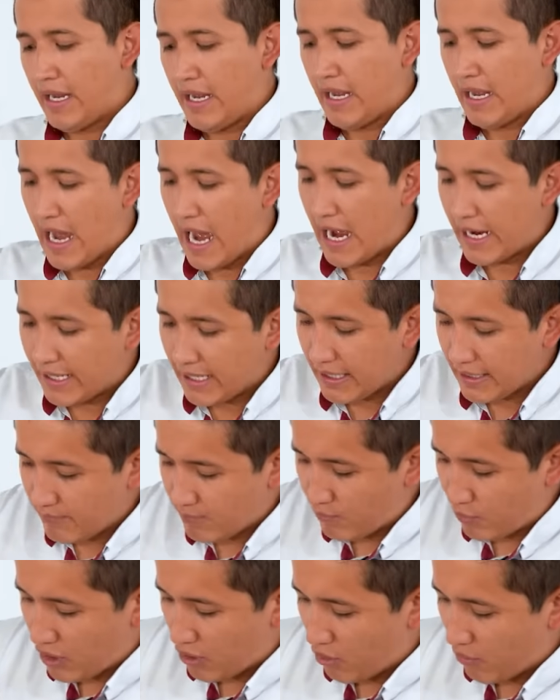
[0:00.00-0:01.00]
can see the
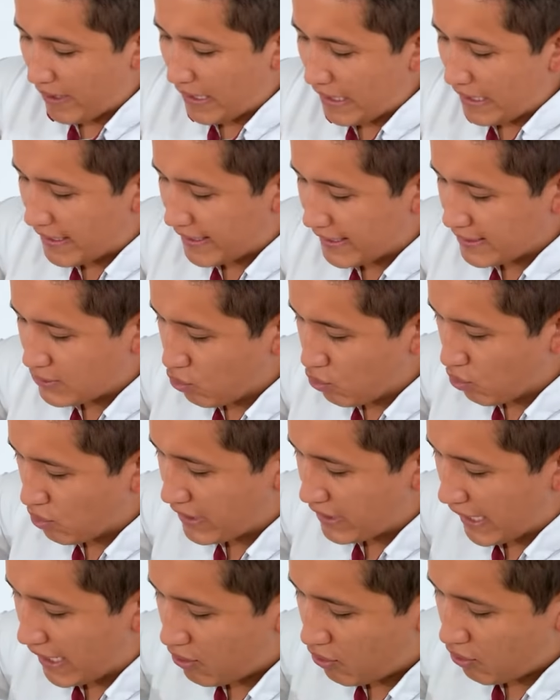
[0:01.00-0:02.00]
result and,
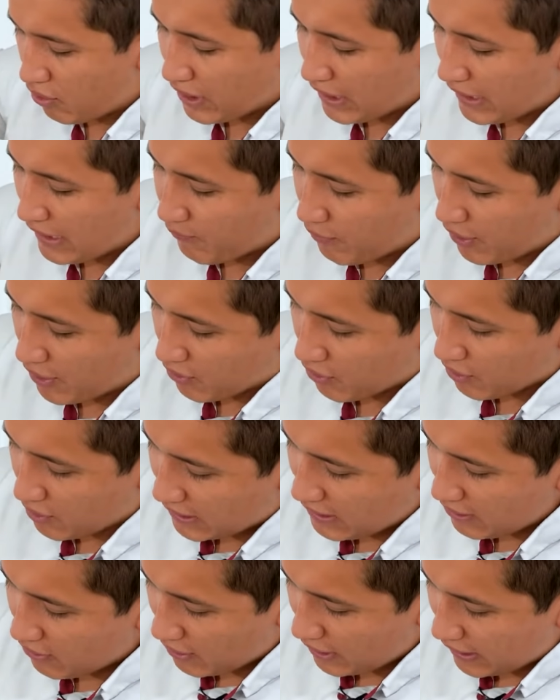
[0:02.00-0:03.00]
well, I want you
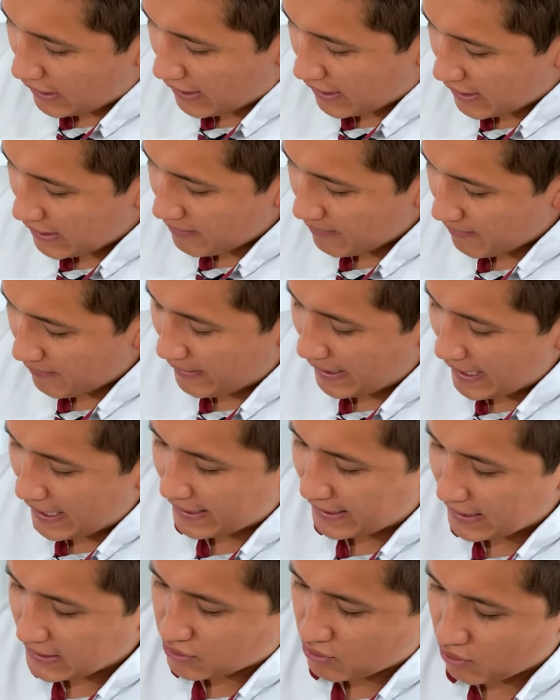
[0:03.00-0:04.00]
to take a look at
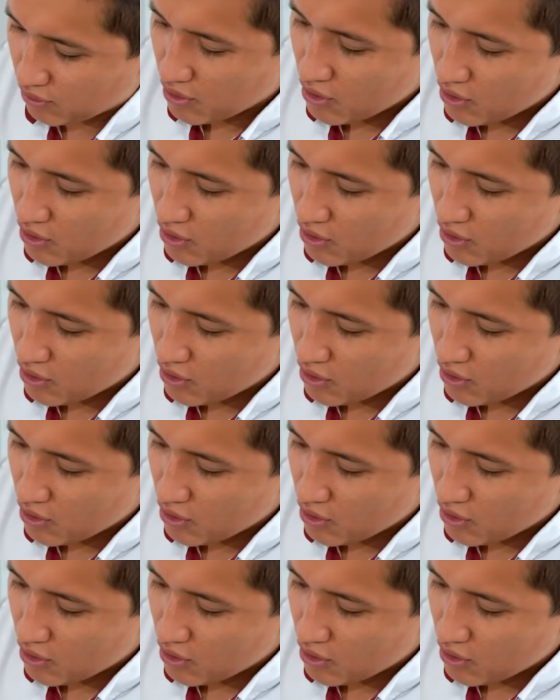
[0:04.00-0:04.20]
this.